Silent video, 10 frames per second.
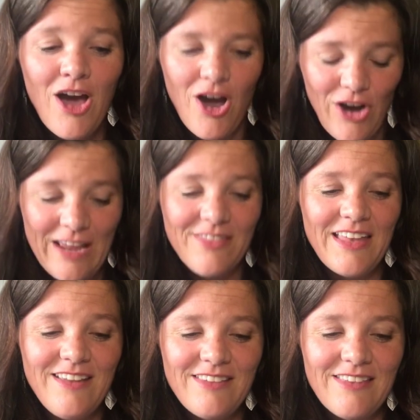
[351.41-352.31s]
All right. Then
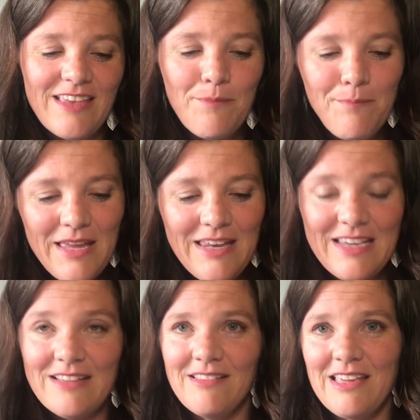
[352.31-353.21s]
he says,
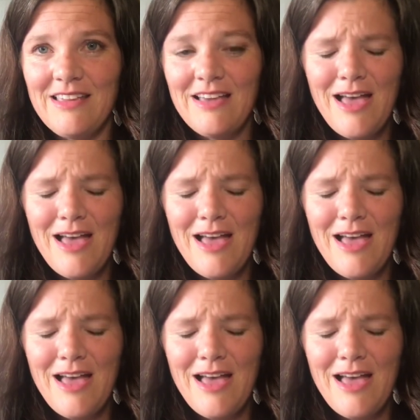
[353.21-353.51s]
immediately,